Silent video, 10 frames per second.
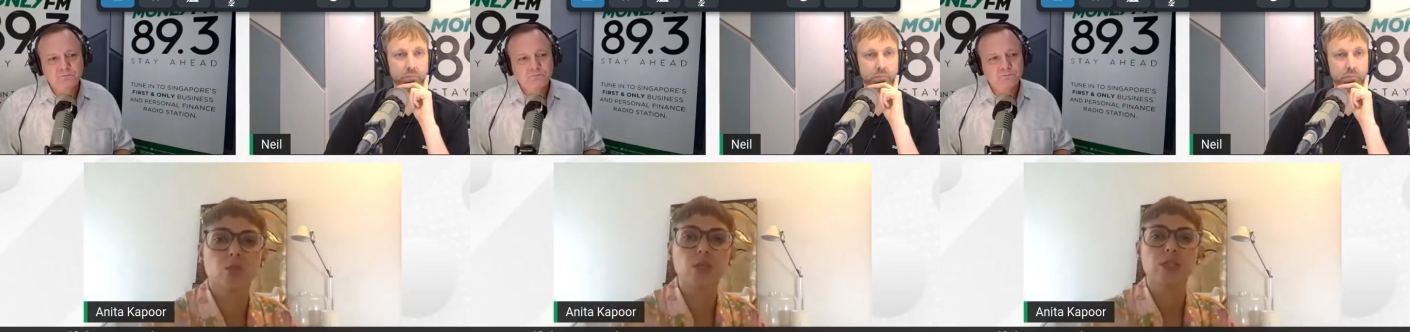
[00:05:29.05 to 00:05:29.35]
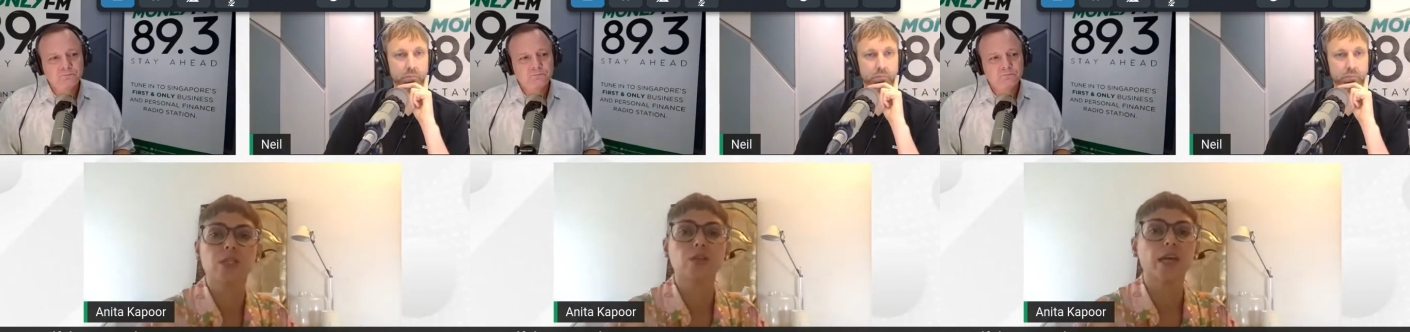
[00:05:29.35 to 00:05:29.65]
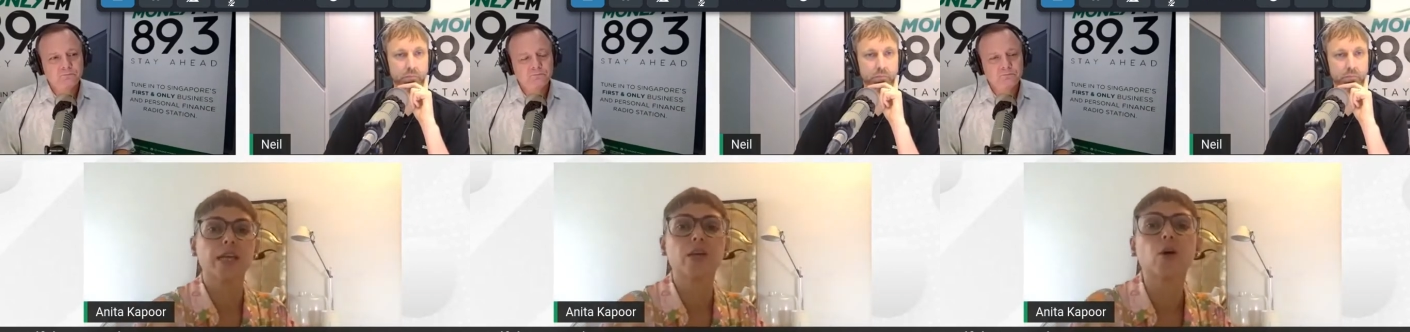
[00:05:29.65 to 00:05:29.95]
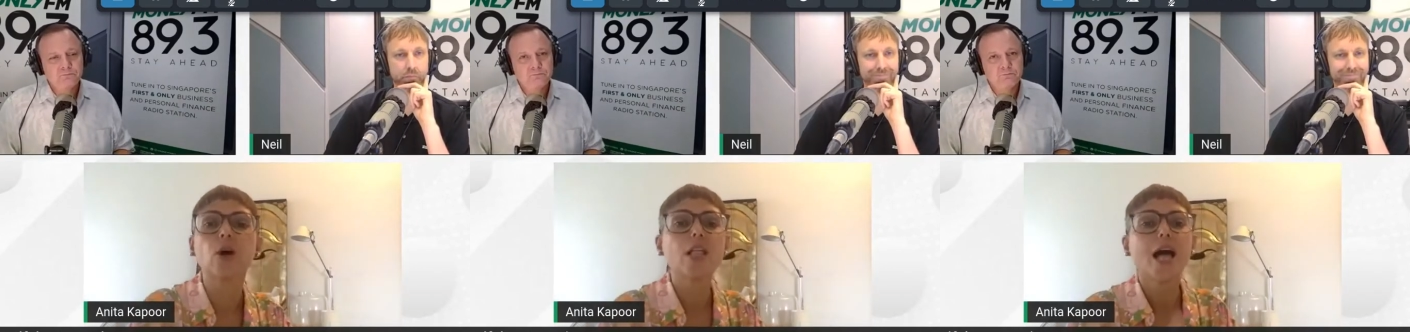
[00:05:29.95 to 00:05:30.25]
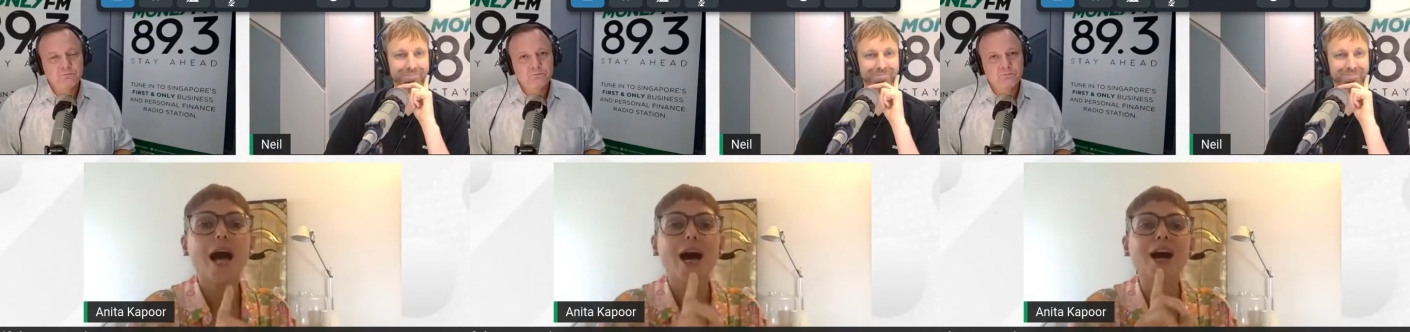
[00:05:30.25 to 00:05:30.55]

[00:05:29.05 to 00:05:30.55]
Speaker 1: word, don't I? No. Uh,